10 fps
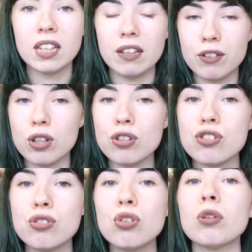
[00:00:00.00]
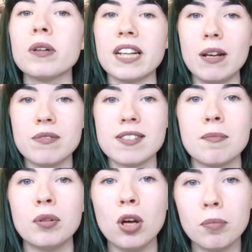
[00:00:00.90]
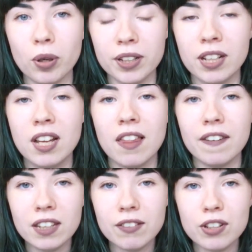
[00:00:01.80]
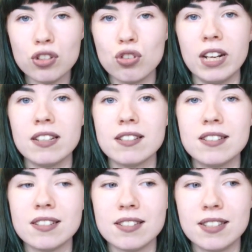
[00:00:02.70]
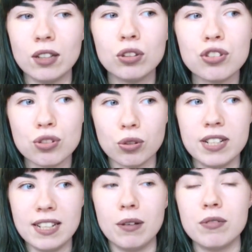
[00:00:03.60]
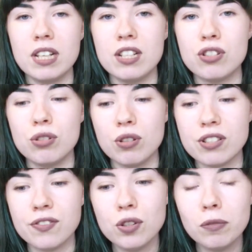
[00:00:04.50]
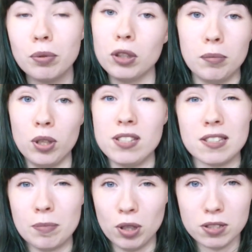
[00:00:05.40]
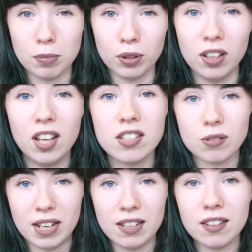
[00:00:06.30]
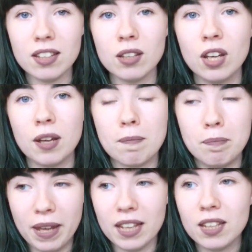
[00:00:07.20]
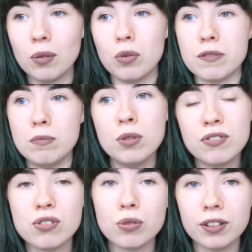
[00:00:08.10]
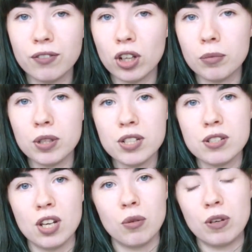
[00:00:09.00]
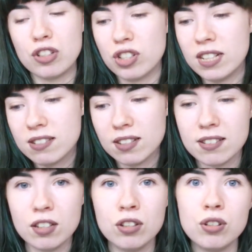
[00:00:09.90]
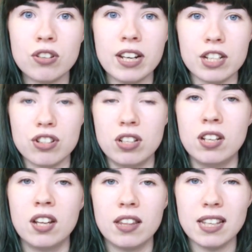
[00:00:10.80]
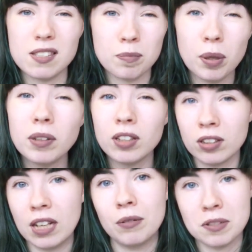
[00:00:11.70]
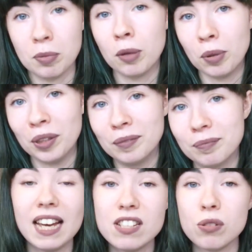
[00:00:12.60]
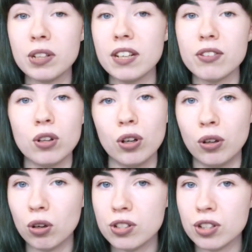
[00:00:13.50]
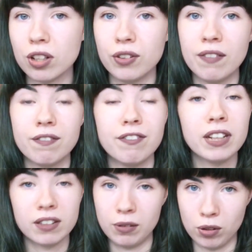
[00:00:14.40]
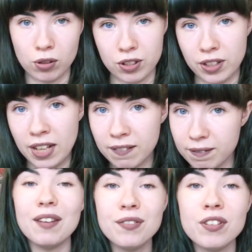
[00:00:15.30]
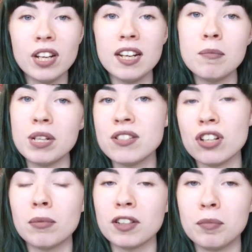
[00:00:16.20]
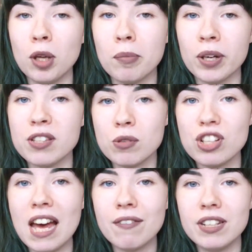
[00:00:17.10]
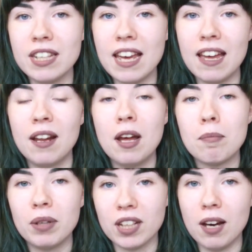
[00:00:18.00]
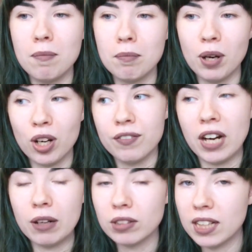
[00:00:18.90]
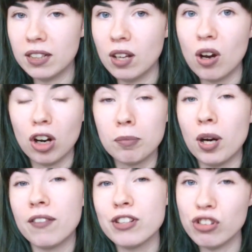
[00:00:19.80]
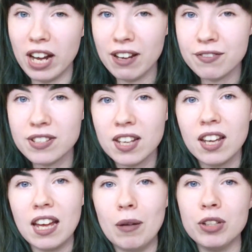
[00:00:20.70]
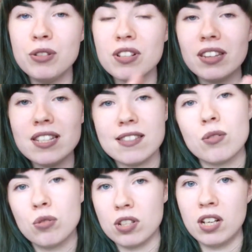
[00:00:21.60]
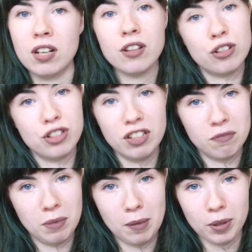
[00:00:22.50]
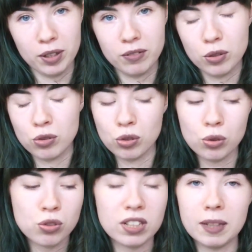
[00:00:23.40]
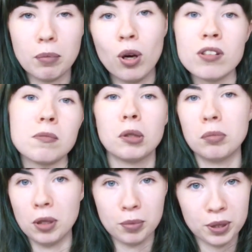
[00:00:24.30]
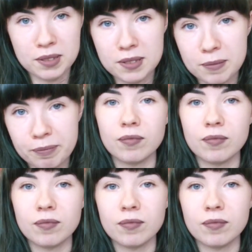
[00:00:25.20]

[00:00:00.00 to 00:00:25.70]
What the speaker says: If you're not sure what counts as a plot point, think of it as trying to distill the story down into as few bullet points as possible. So anything big which moves the story forward, which takes things in a new direction, that's probably going to count as a plot point. And it's okay if they're not in order or if you haven't figured out the order yet. If you've done any brainstorming of plot points which haven't yet become part of your outline or part of a draft, I want you to list those on another sheet of paper. So those are like possible plot points.